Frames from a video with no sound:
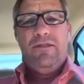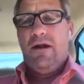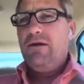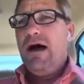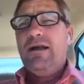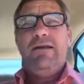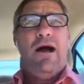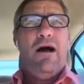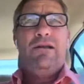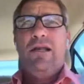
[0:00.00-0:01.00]
They're not
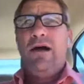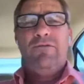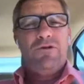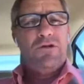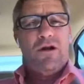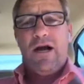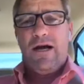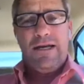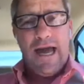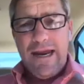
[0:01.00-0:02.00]
God lovers, they're
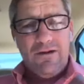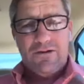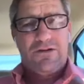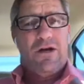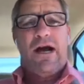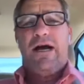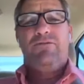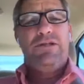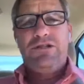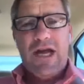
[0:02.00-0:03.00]
God haters, they're
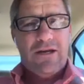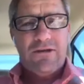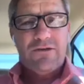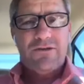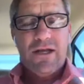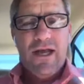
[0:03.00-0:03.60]
God rejecters.